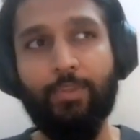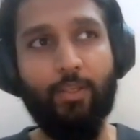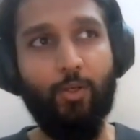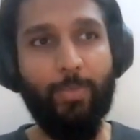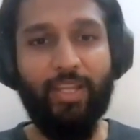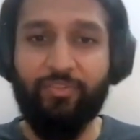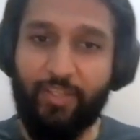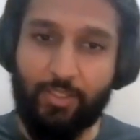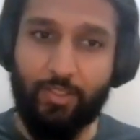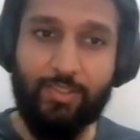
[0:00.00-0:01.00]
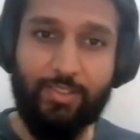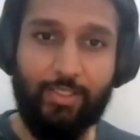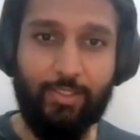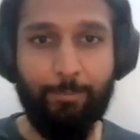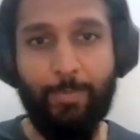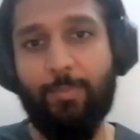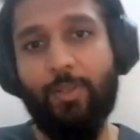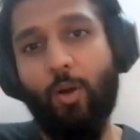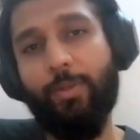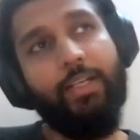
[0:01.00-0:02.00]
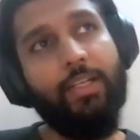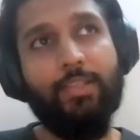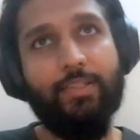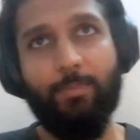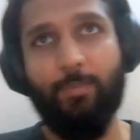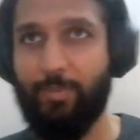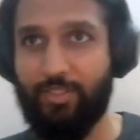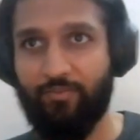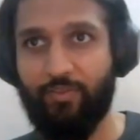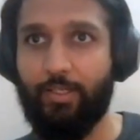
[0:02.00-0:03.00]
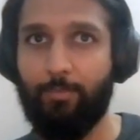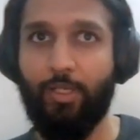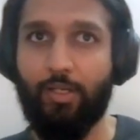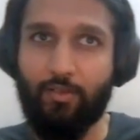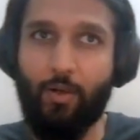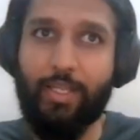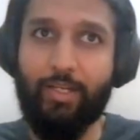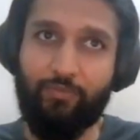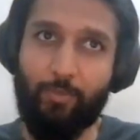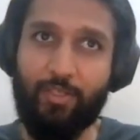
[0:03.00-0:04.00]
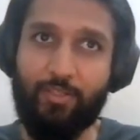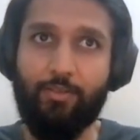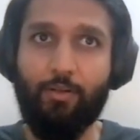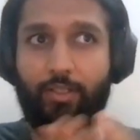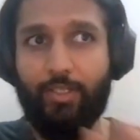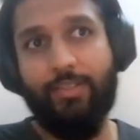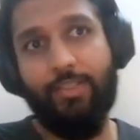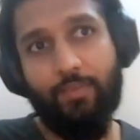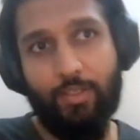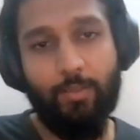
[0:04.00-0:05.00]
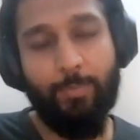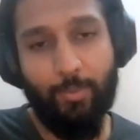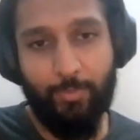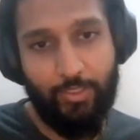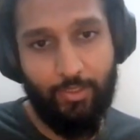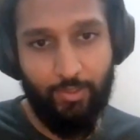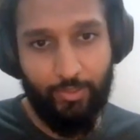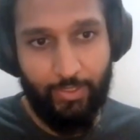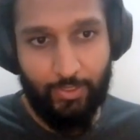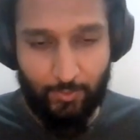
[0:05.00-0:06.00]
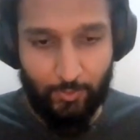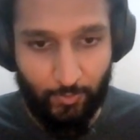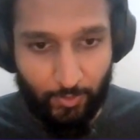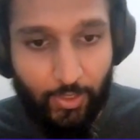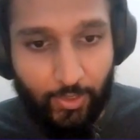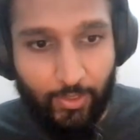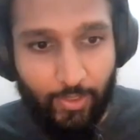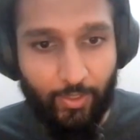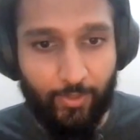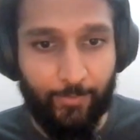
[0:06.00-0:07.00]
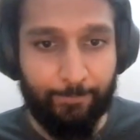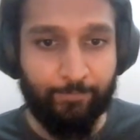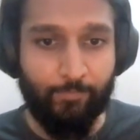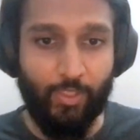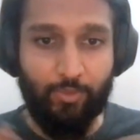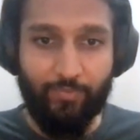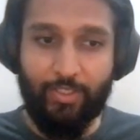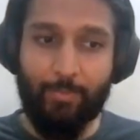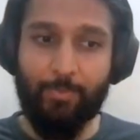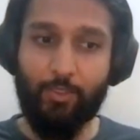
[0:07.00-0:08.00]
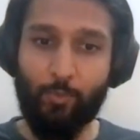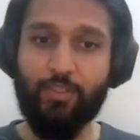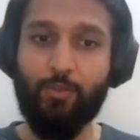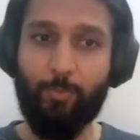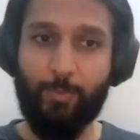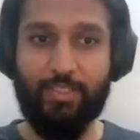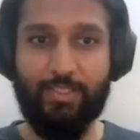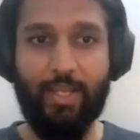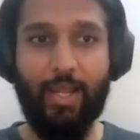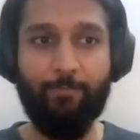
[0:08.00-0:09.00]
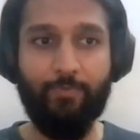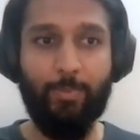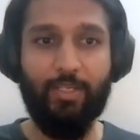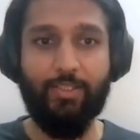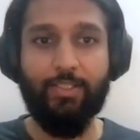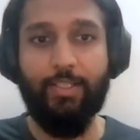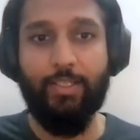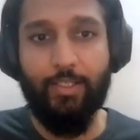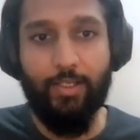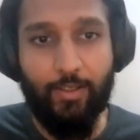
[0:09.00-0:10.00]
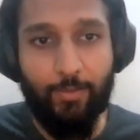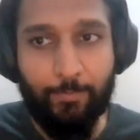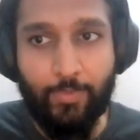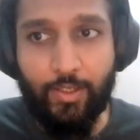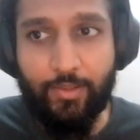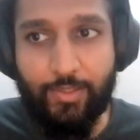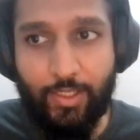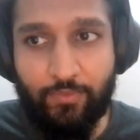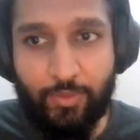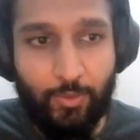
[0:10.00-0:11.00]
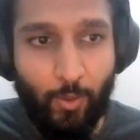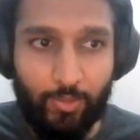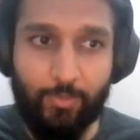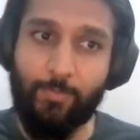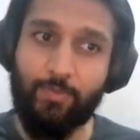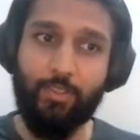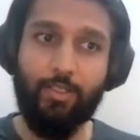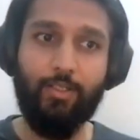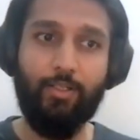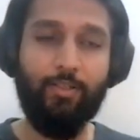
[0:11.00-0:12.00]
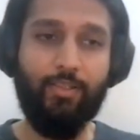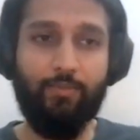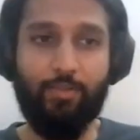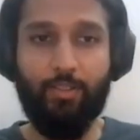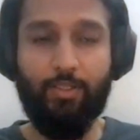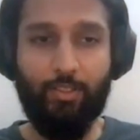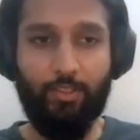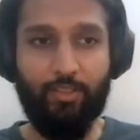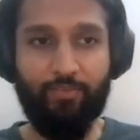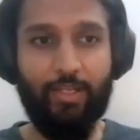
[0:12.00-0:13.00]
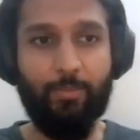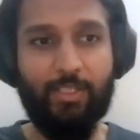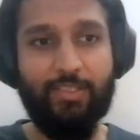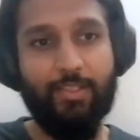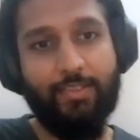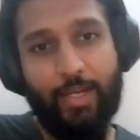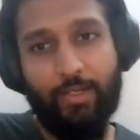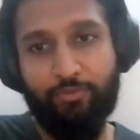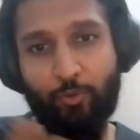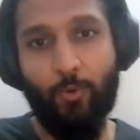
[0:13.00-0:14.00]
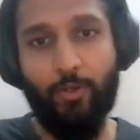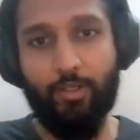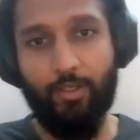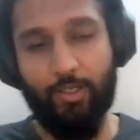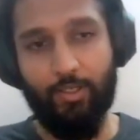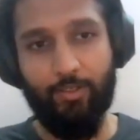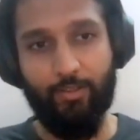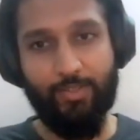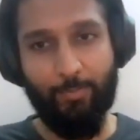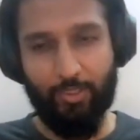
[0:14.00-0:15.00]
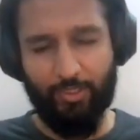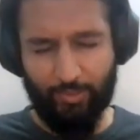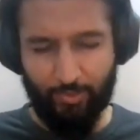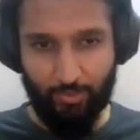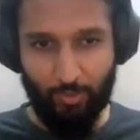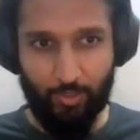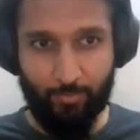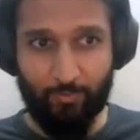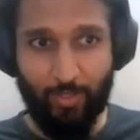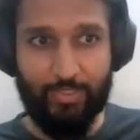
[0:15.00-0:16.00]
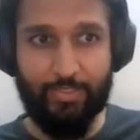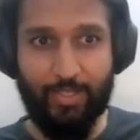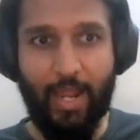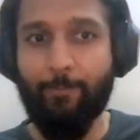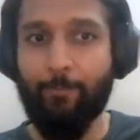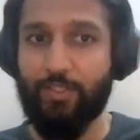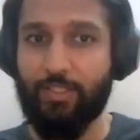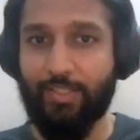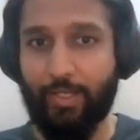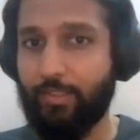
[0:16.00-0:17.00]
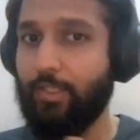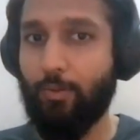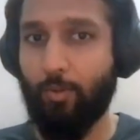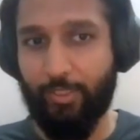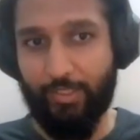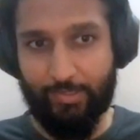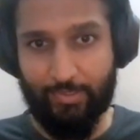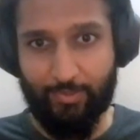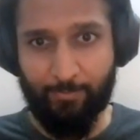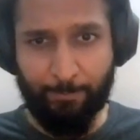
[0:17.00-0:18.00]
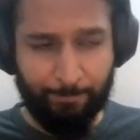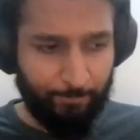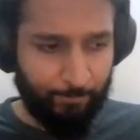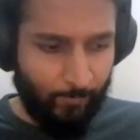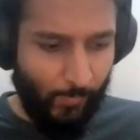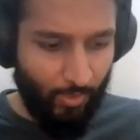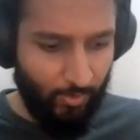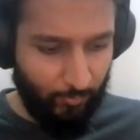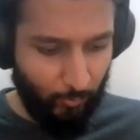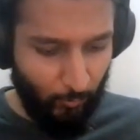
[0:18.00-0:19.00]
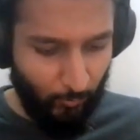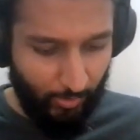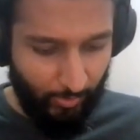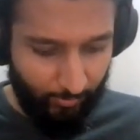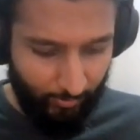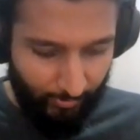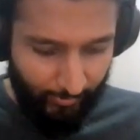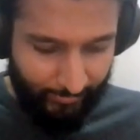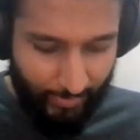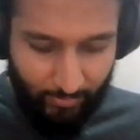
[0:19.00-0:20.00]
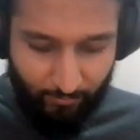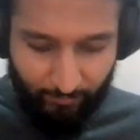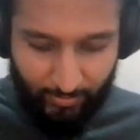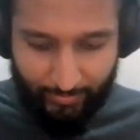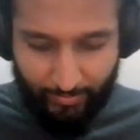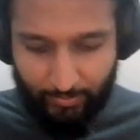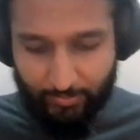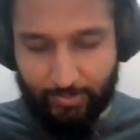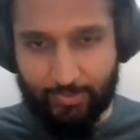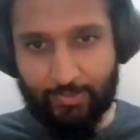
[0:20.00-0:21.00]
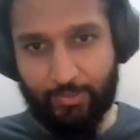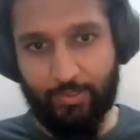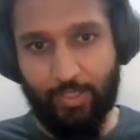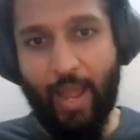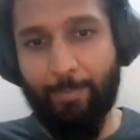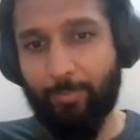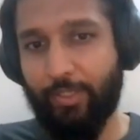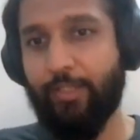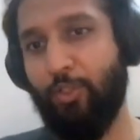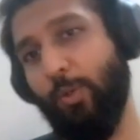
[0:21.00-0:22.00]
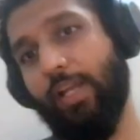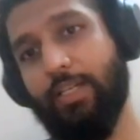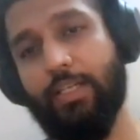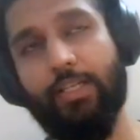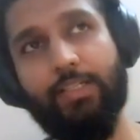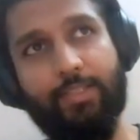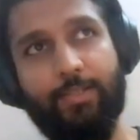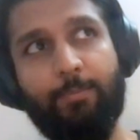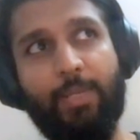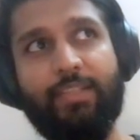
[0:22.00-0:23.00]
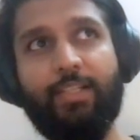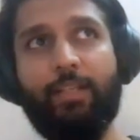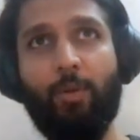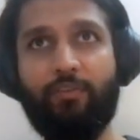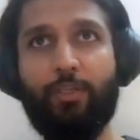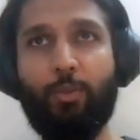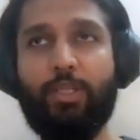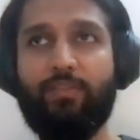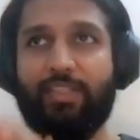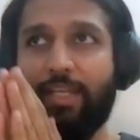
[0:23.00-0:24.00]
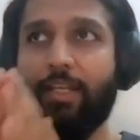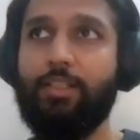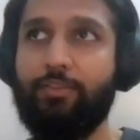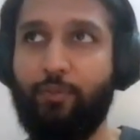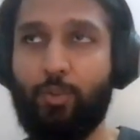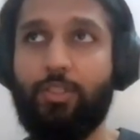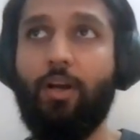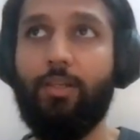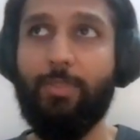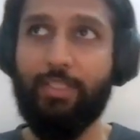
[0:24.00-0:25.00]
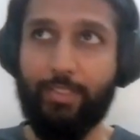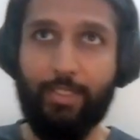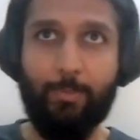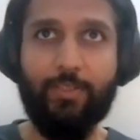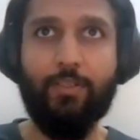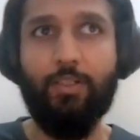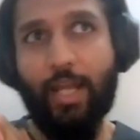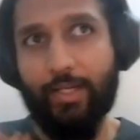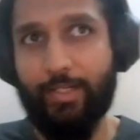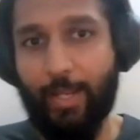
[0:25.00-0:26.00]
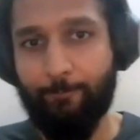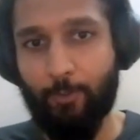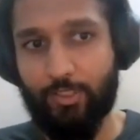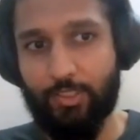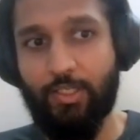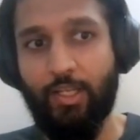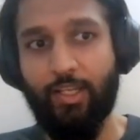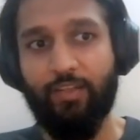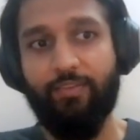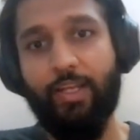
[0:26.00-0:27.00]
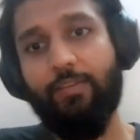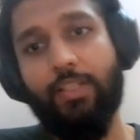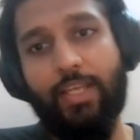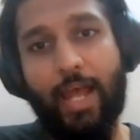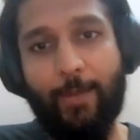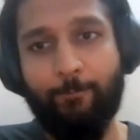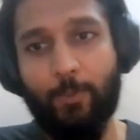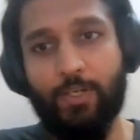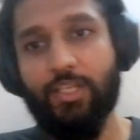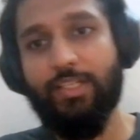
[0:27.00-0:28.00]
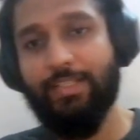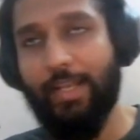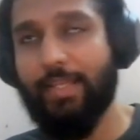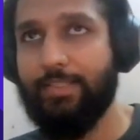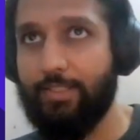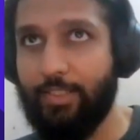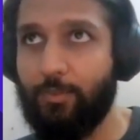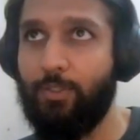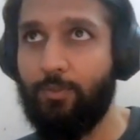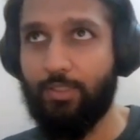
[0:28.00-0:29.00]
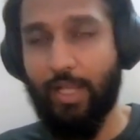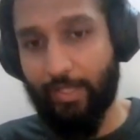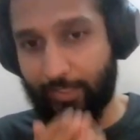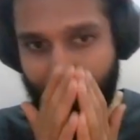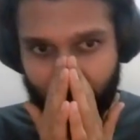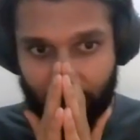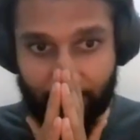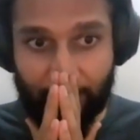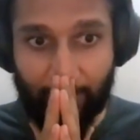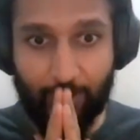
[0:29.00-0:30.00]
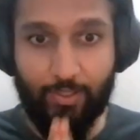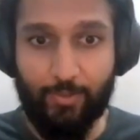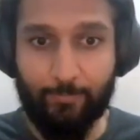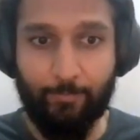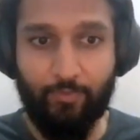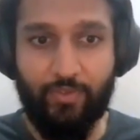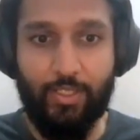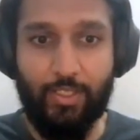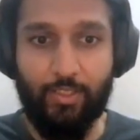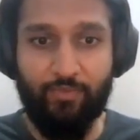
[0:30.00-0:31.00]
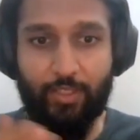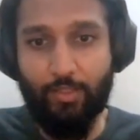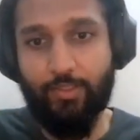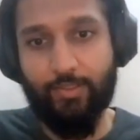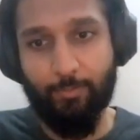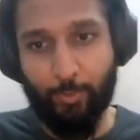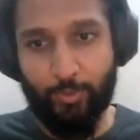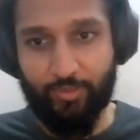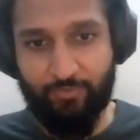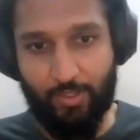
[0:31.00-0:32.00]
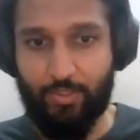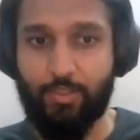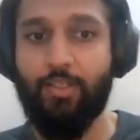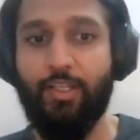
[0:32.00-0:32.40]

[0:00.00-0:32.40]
you know, make features that may be operating system specific because all that information is already saved in our primary data store. Um, so every time the user opens the app, we basically um, save the columns, uh, save the, the variables inside four uh, separate uh, columns. One is the app version, sign in count, operating system. So uh, then we created this uh, app update URL system. Basically, what we do is we set a fourth column in the database called target app version. Whenever the app version is less than equal to the target app version, um, we we run this computed function